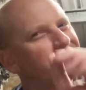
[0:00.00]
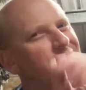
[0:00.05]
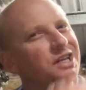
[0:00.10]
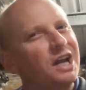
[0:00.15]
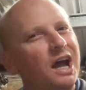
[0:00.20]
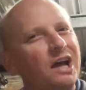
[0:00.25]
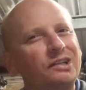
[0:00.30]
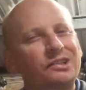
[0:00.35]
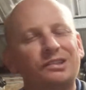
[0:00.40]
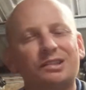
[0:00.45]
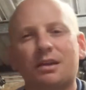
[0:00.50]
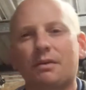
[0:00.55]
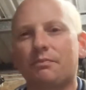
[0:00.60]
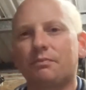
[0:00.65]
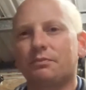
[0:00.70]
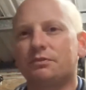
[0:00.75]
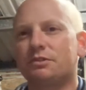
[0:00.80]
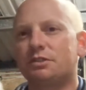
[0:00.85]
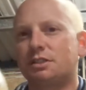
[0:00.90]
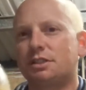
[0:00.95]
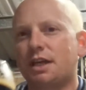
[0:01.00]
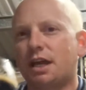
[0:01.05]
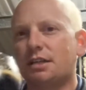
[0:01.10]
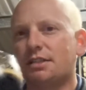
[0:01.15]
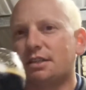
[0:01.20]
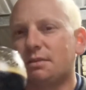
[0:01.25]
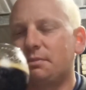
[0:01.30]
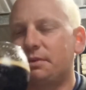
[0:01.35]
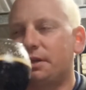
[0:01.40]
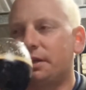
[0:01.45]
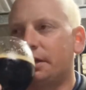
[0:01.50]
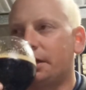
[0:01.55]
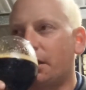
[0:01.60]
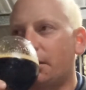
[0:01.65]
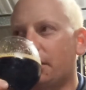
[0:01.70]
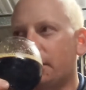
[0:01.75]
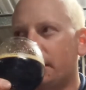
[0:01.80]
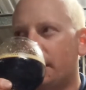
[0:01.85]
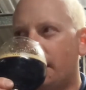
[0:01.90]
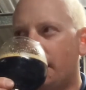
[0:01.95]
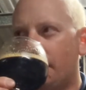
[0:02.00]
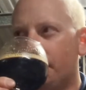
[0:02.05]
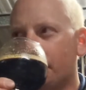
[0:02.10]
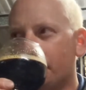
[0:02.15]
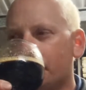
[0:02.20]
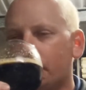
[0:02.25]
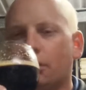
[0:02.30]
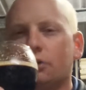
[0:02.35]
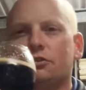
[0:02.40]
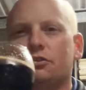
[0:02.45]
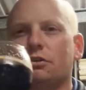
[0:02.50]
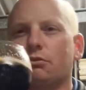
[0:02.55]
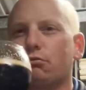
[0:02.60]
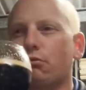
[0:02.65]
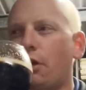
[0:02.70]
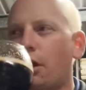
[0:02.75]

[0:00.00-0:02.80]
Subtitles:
just a bit of coconut, lots of